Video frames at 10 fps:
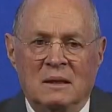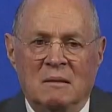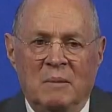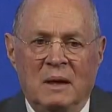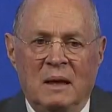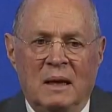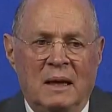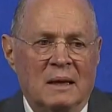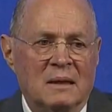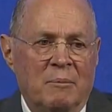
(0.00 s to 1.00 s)
of Justice
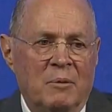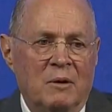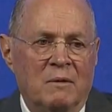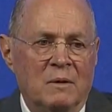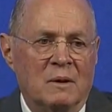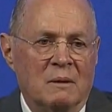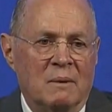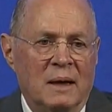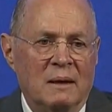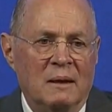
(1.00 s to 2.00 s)
Kennedy
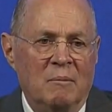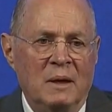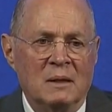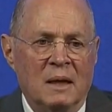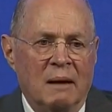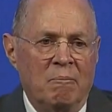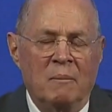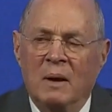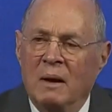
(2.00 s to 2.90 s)
constitutes a crisis for